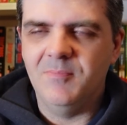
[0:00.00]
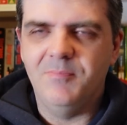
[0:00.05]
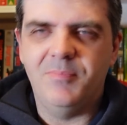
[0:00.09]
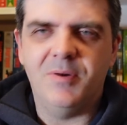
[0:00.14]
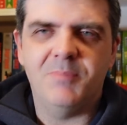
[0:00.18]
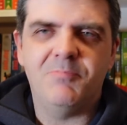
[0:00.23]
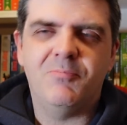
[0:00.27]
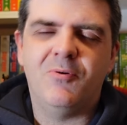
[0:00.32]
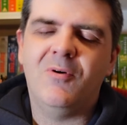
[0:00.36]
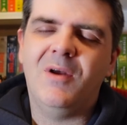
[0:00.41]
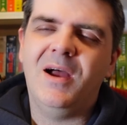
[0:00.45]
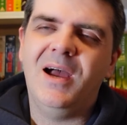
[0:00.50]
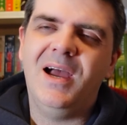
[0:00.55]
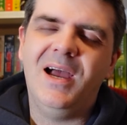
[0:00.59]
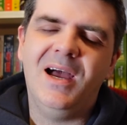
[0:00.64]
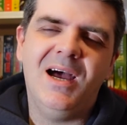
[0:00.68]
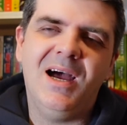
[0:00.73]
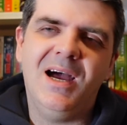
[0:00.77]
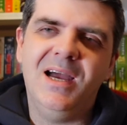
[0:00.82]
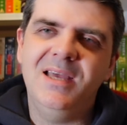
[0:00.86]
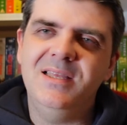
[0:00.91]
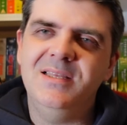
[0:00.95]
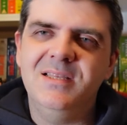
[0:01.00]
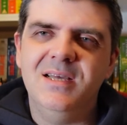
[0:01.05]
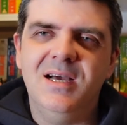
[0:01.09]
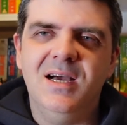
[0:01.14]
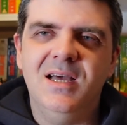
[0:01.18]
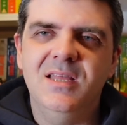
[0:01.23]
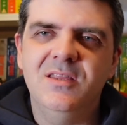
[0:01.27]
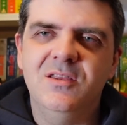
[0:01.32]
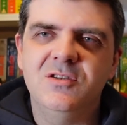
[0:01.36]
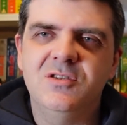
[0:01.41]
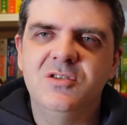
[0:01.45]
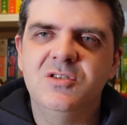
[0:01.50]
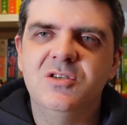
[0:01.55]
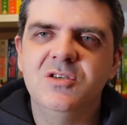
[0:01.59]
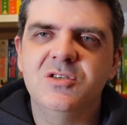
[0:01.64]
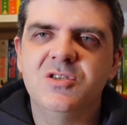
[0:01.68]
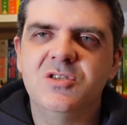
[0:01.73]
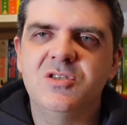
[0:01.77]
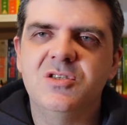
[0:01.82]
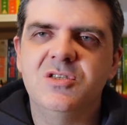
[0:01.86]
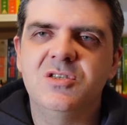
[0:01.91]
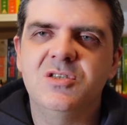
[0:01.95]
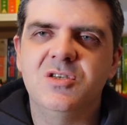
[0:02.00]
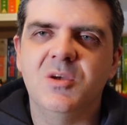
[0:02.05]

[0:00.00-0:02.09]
but Pariah, I there's just